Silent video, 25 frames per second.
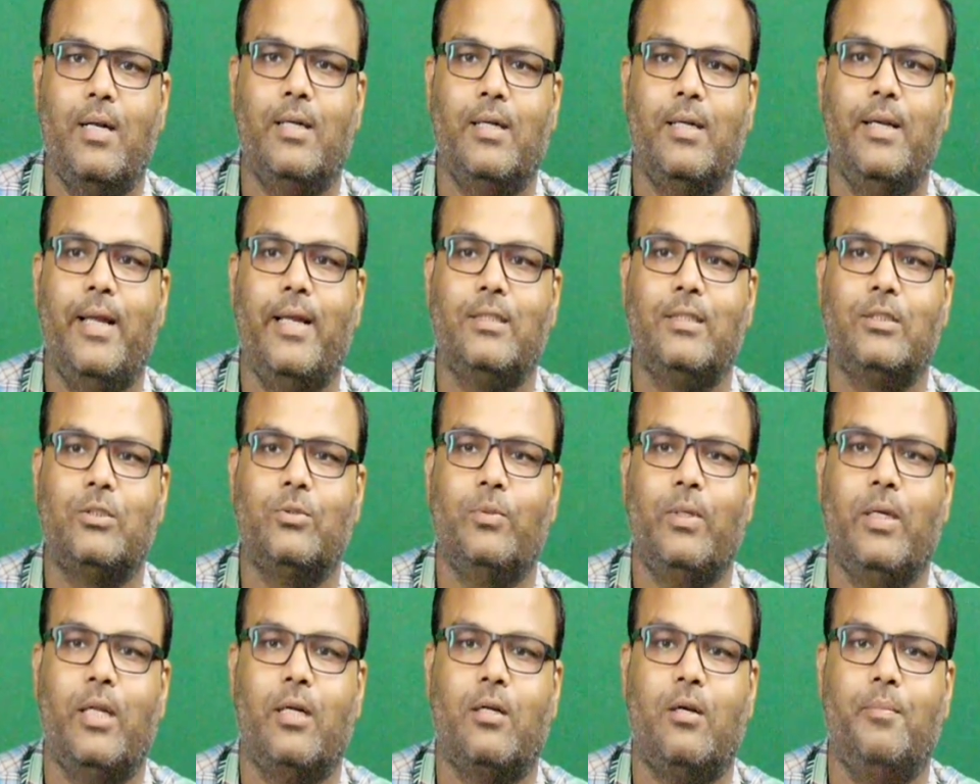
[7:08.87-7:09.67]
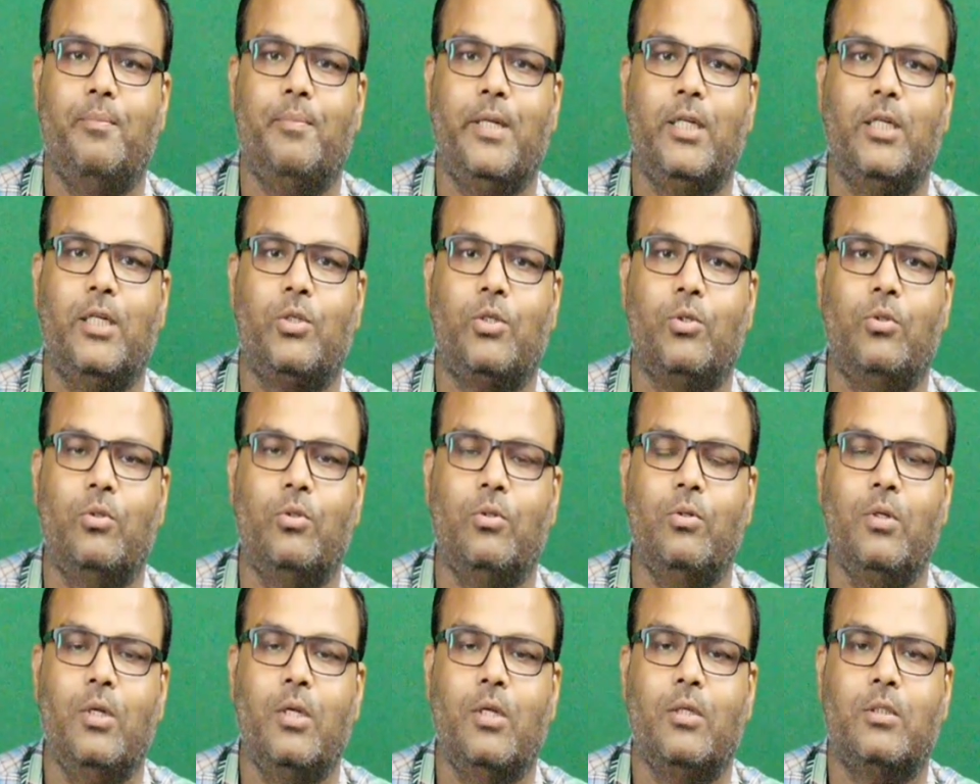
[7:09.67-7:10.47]
next we are coming
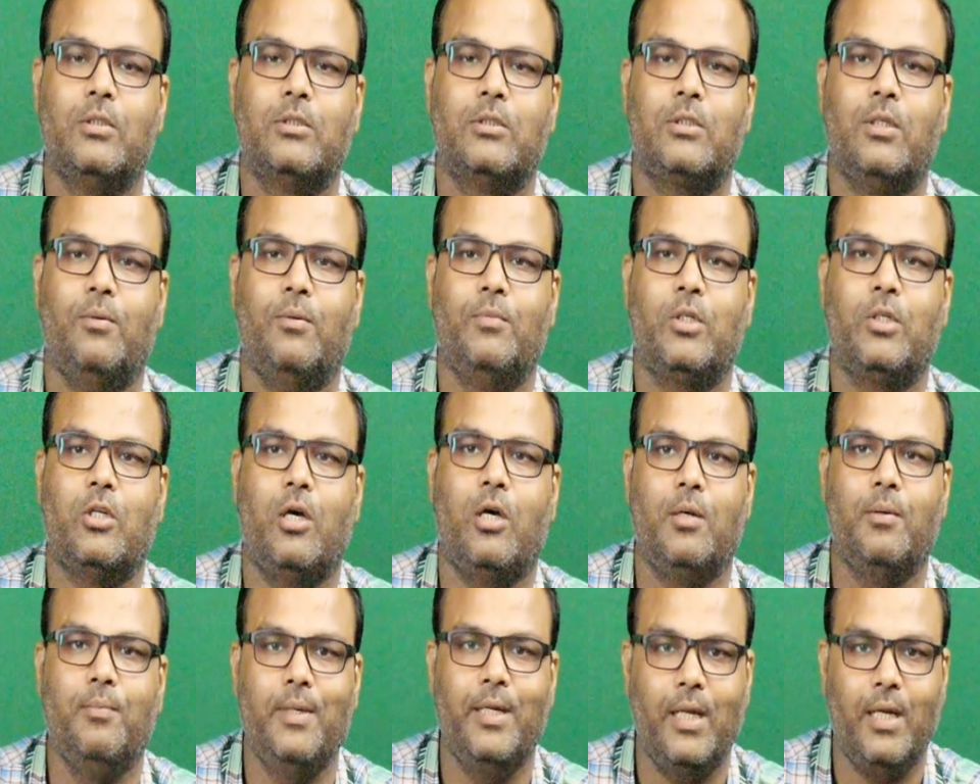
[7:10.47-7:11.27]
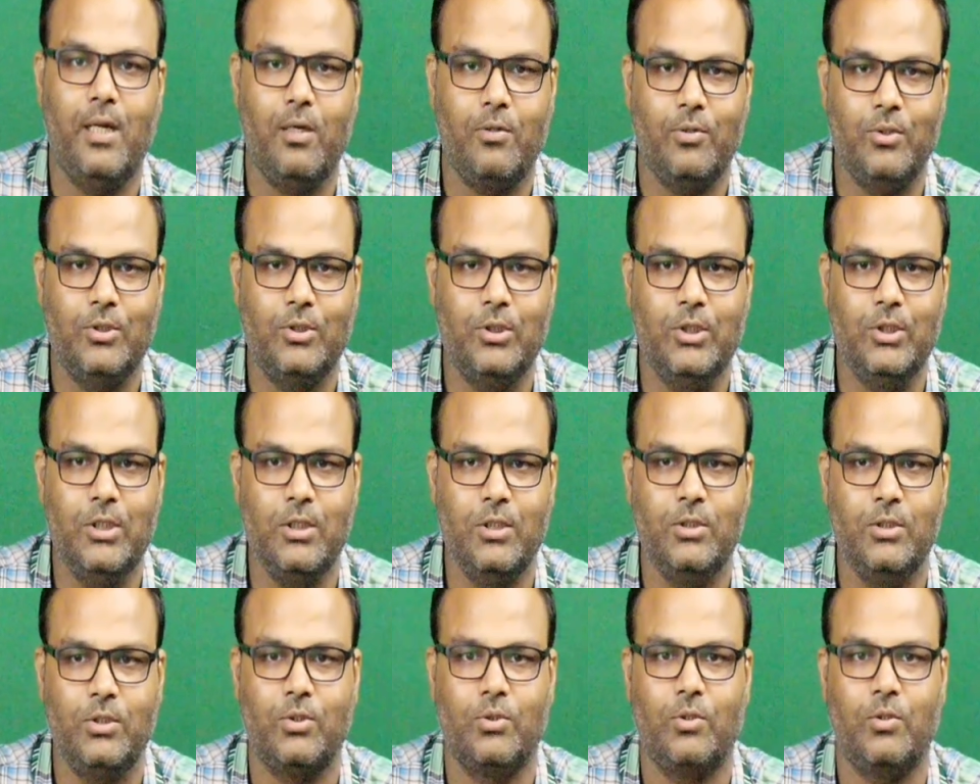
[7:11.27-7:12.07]
to some terminal
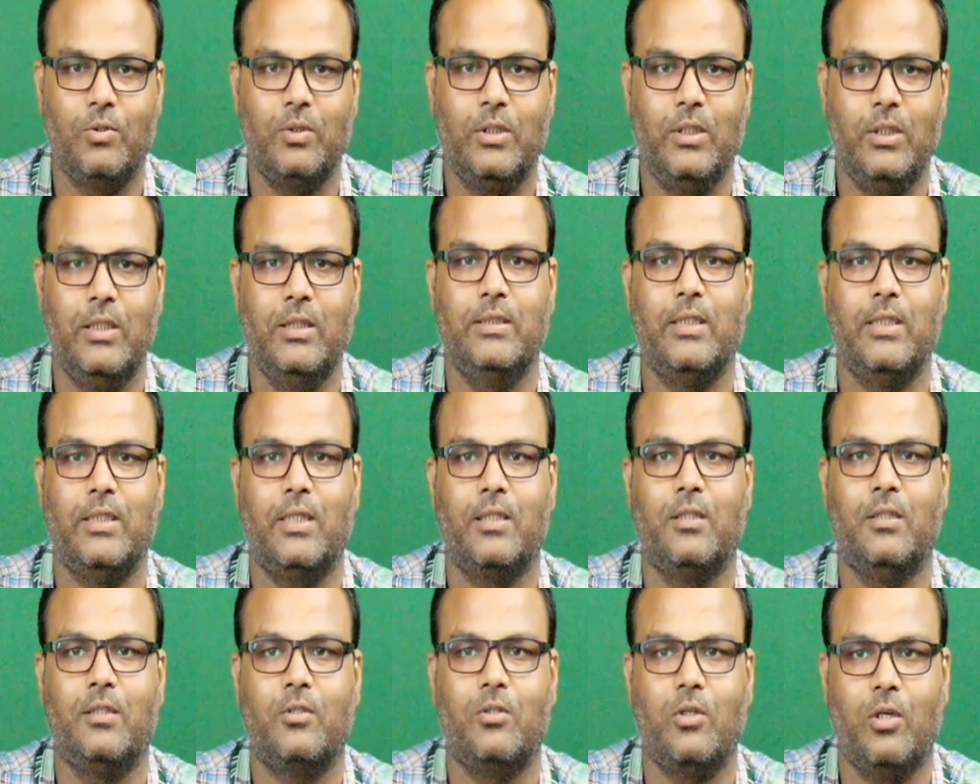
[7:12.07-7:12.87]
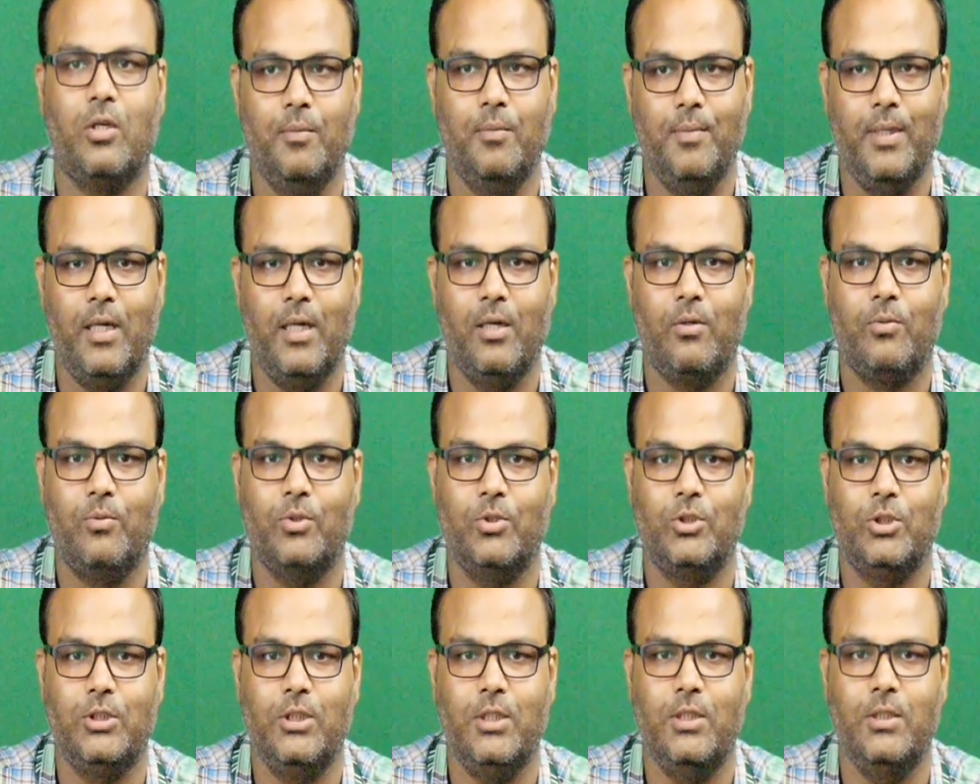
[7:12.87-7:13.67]
questions. So these are the terminal
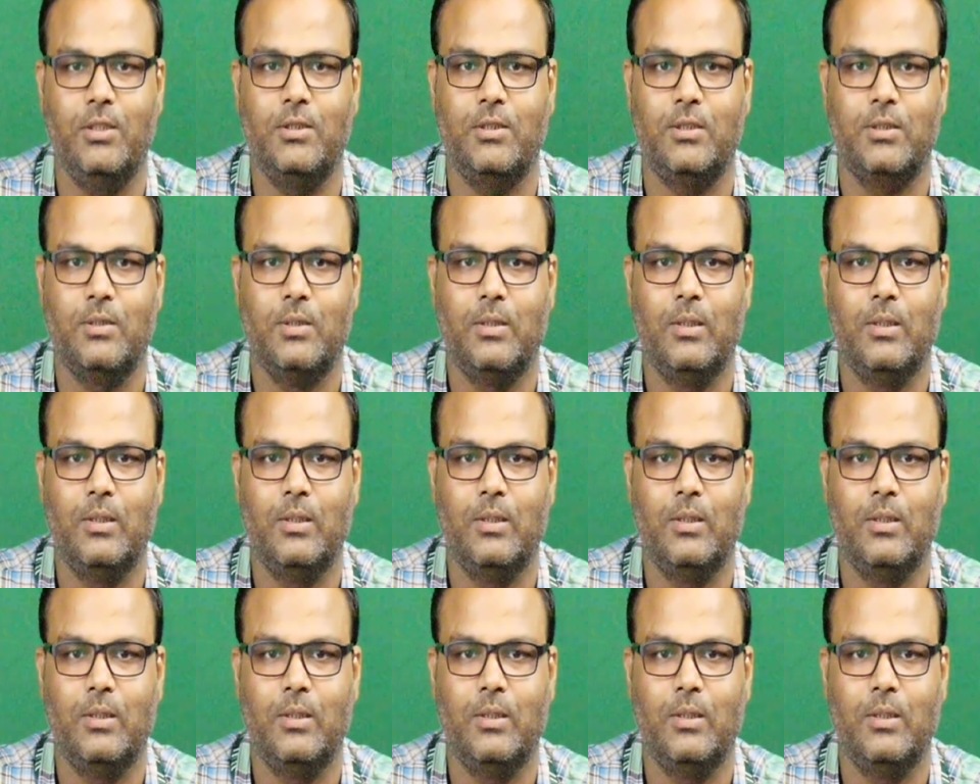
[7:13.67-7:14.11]
questions.